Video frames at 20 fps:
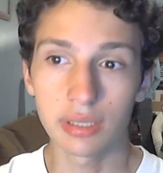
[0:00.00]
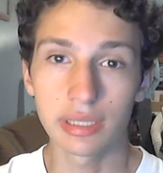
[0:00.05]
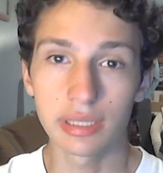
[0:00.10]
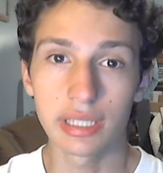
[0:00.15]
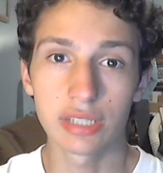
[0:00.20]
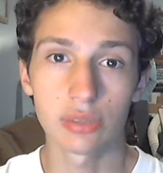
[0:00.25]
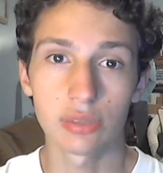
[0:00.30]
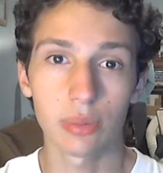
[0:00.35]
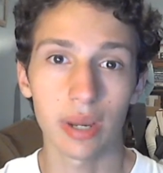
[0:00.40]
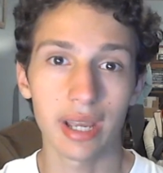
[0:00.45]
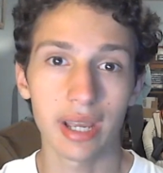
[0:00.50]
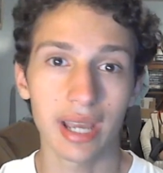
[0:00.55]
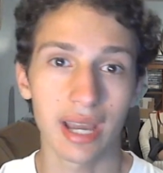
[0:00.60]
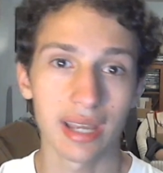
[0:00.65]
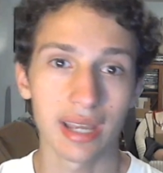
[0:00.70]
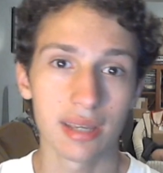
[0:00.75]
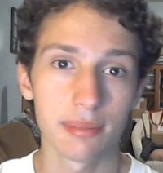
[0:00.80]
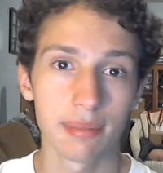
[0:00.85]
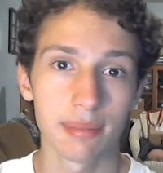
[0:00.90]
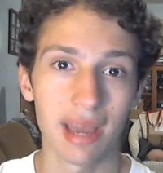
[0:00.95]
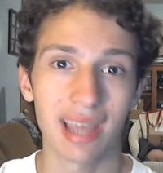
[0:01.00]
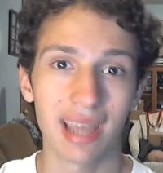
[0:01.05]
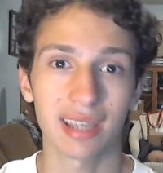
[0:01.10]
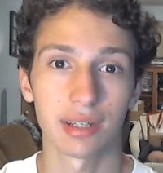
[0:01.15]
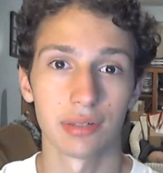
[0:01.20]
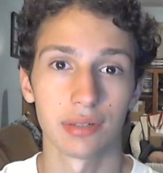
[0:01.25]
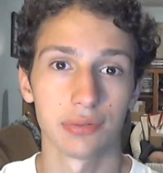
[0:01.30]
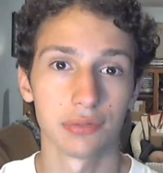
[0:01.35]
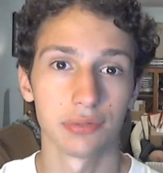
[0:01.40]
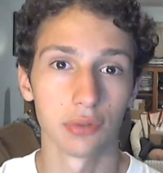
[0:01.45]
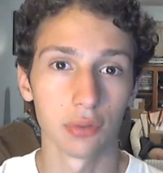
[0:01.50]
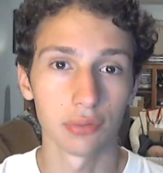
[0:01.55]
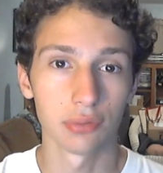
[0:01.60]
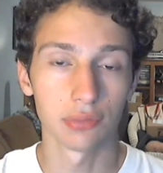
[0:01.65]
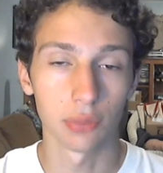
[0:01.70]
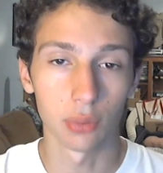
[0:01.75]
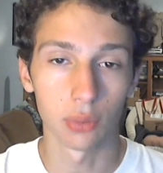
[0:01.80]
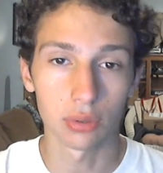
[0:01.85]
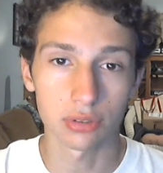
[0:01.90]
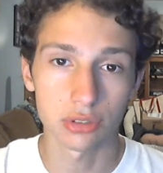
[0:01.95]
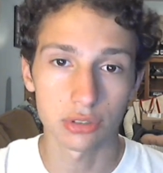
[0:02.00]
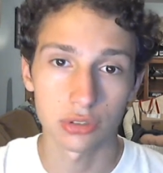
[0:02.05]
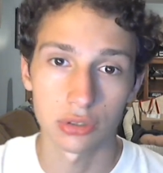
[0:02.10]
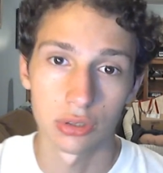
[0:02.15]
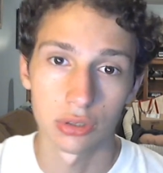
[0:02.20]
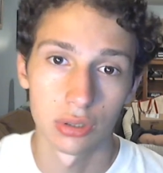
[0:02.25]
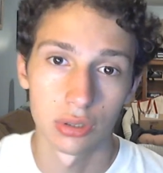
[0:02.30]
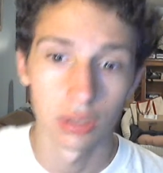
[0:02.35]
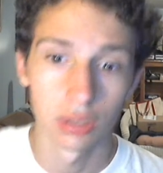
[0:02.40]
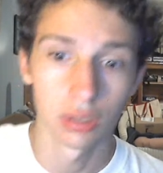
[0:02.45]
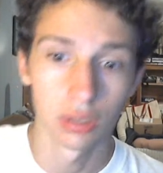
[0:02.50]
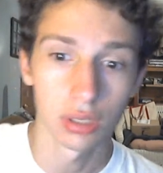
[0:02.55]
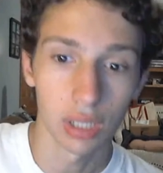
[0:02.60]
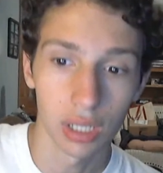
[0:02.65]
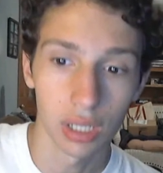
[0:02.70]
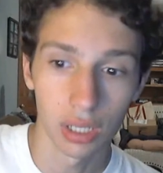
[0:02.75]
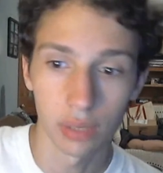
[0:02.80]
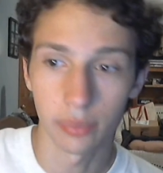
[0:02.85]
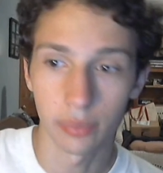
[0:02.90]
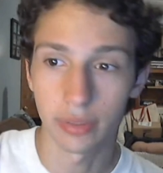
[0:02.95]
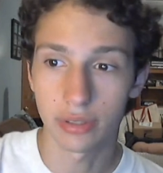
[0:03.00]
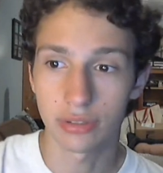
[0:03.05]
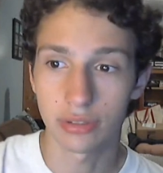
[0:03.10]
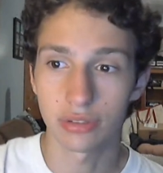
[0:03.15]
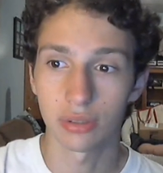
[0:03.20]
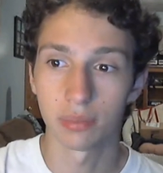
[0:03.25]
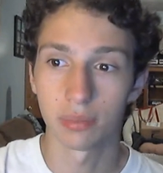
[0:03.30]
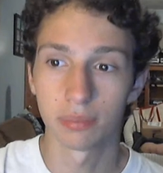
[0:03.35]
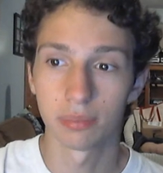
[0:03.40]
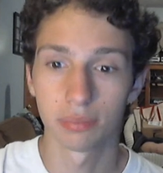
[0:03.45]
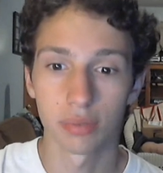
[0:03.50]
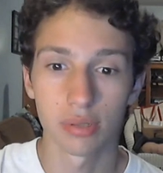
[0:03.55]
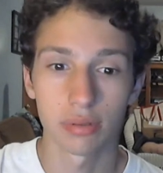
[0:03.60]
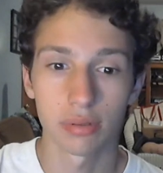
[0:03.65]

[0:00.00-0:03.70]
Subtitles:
Either way, I am back in full force with some